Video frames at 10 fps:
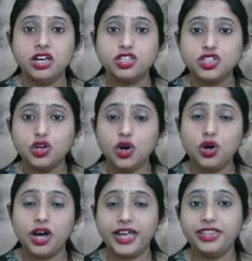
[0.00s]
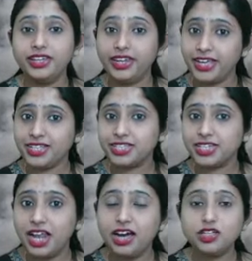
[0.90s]
So in the next
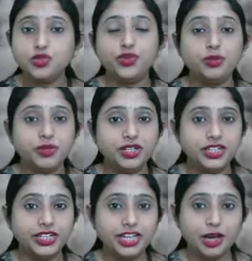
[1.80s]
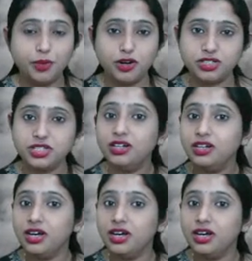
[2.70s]
class, we'll be learning about the